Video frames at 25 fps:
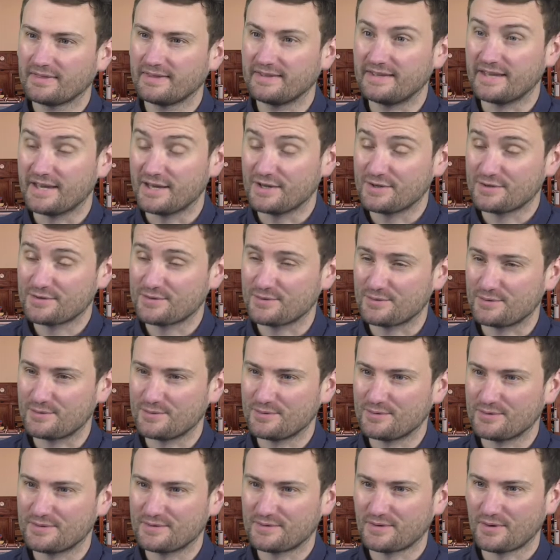Yeah,
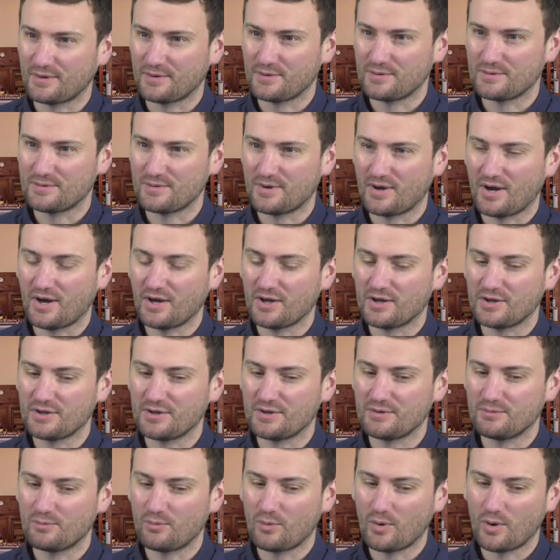sure. So
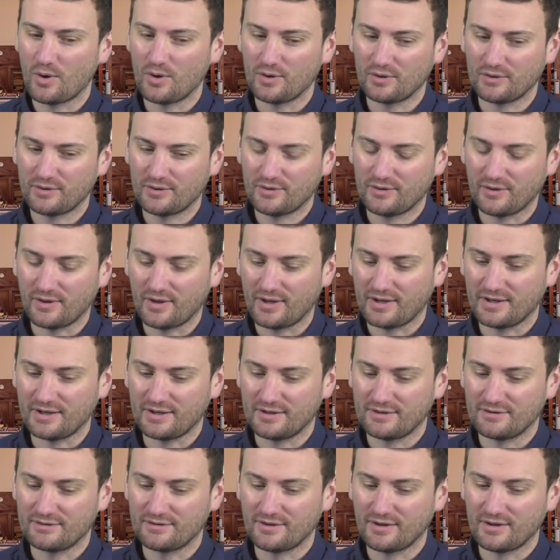I work
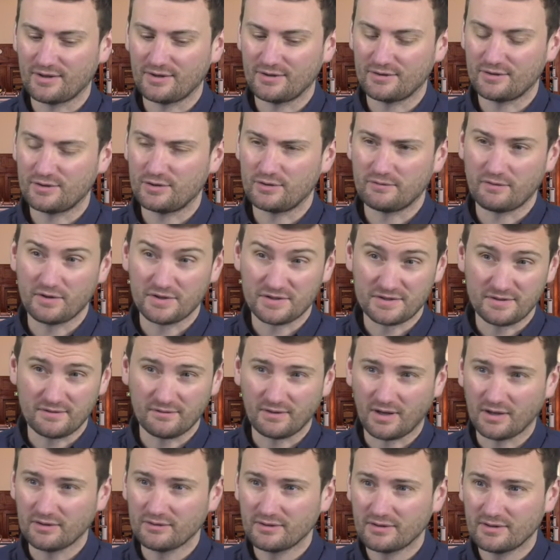in the University of
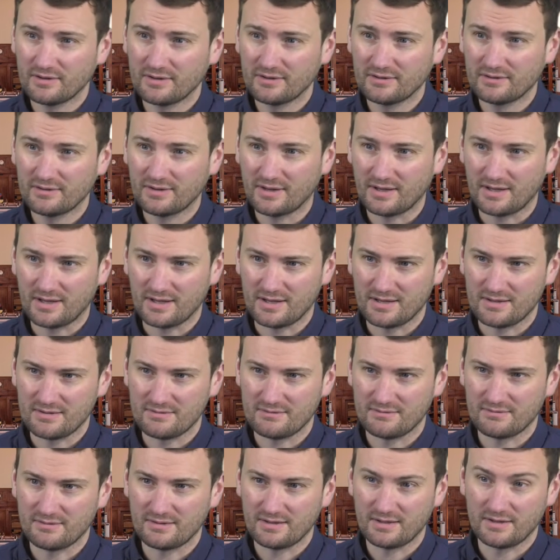London
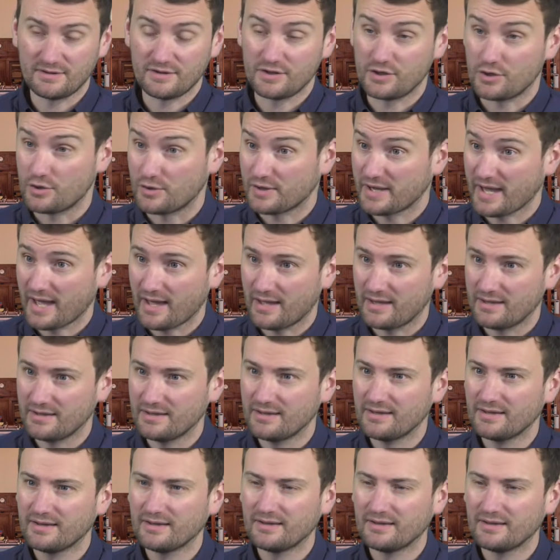in the UK.